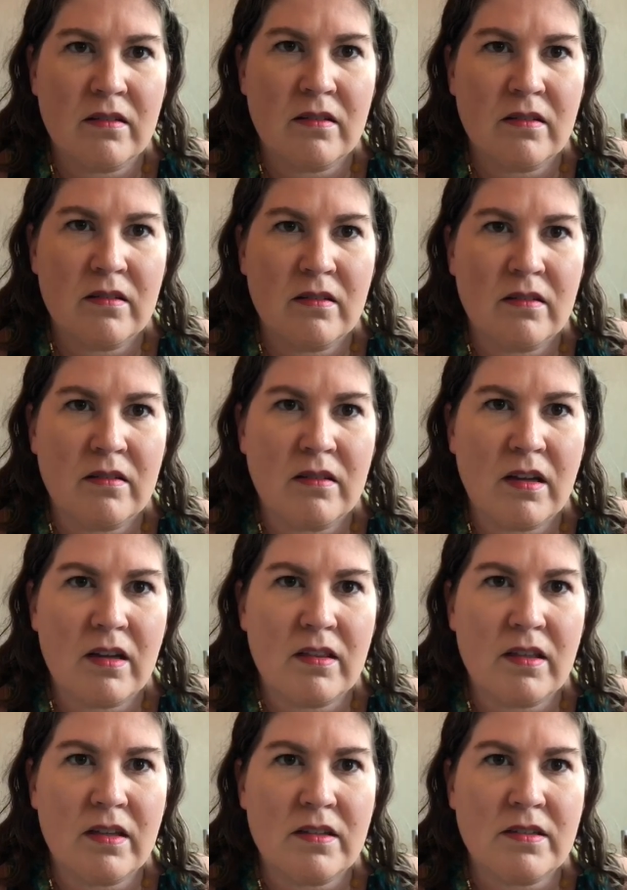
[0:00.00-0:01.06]
small food as
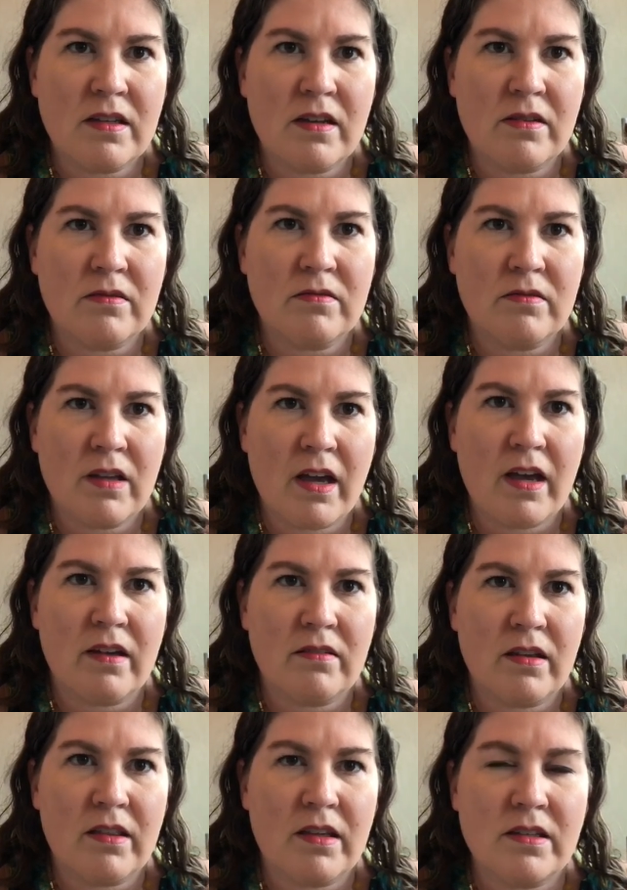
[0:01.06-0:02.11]
much as possible.
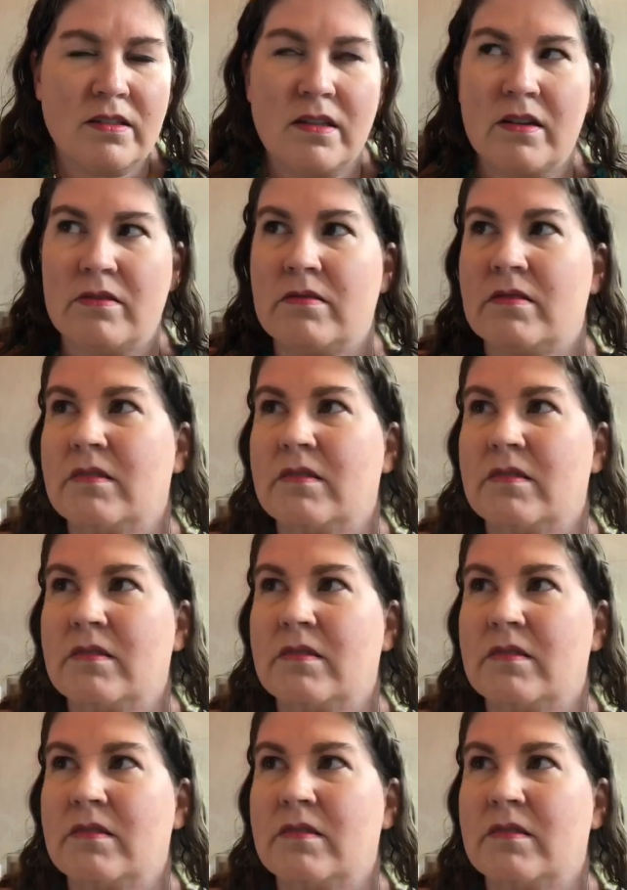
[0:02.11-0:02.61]
So, I think so.